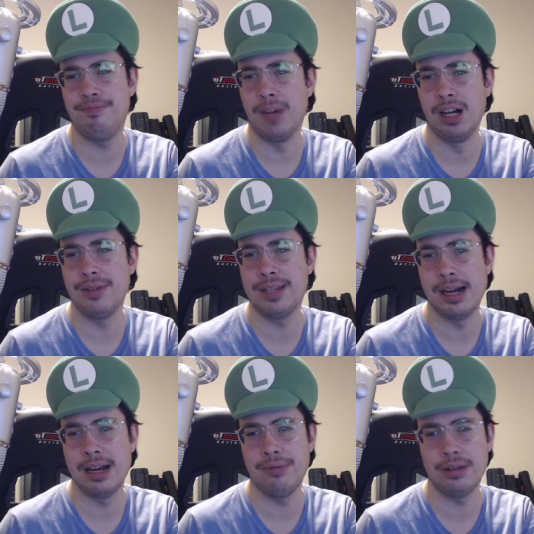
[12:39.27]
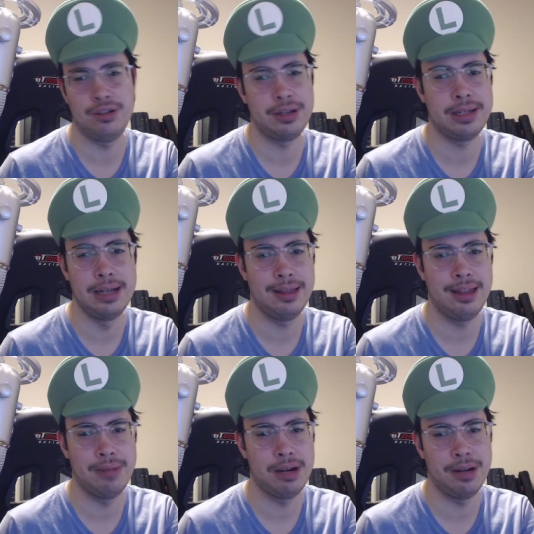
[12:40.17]
all of a sudden it was just nothing
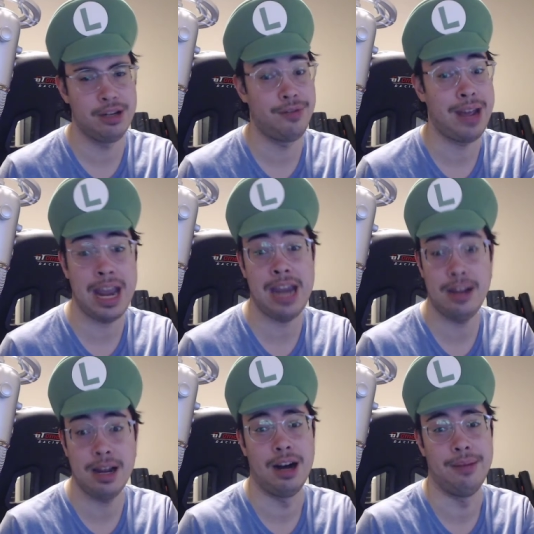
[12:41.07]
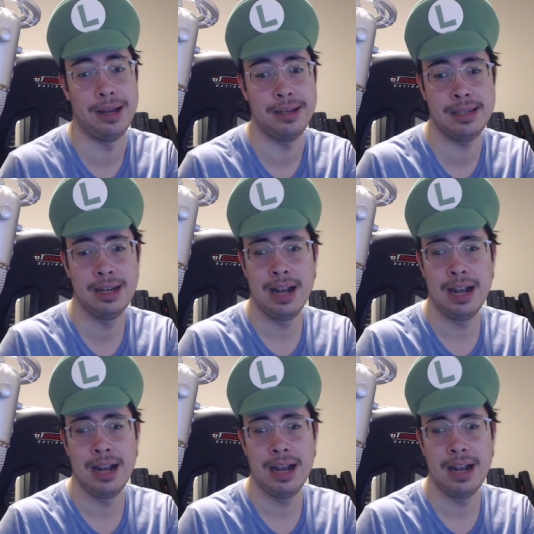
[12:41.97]
but a bunch of hate comments.